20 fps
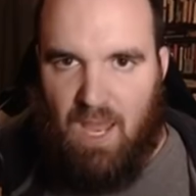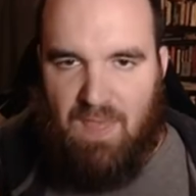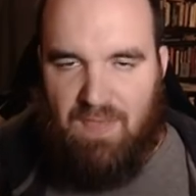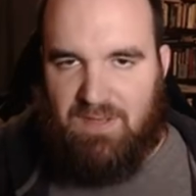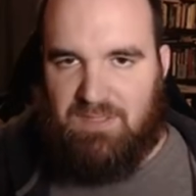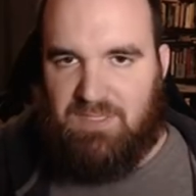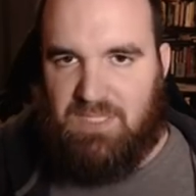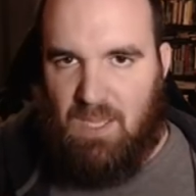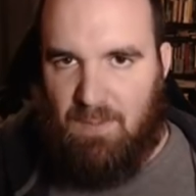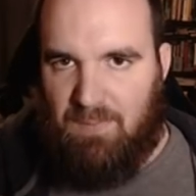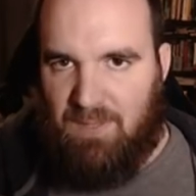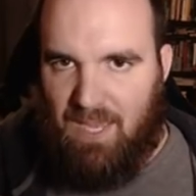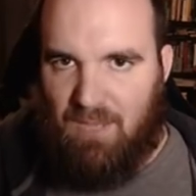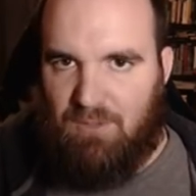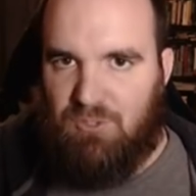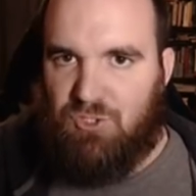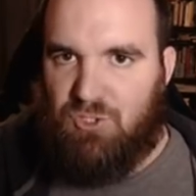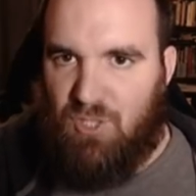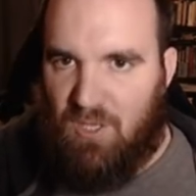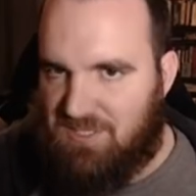that is coming
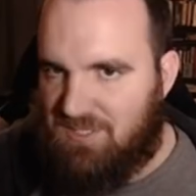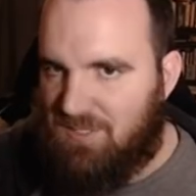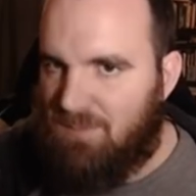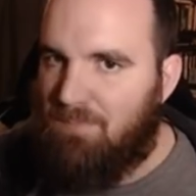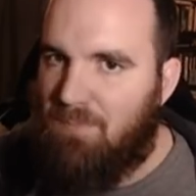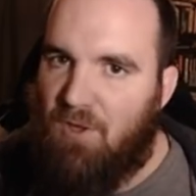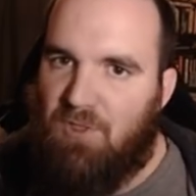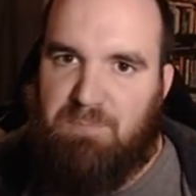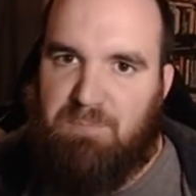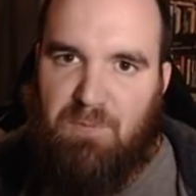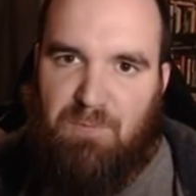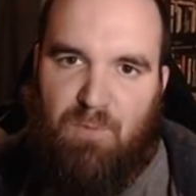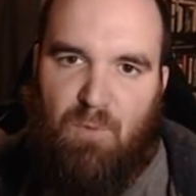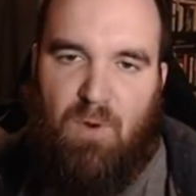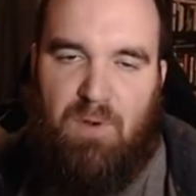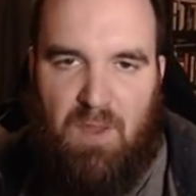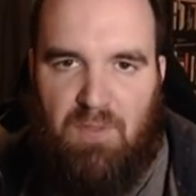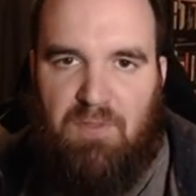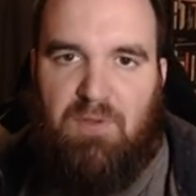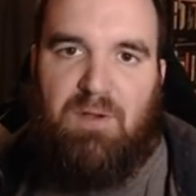out just a month before
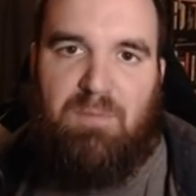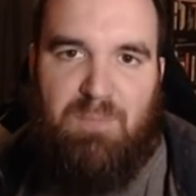another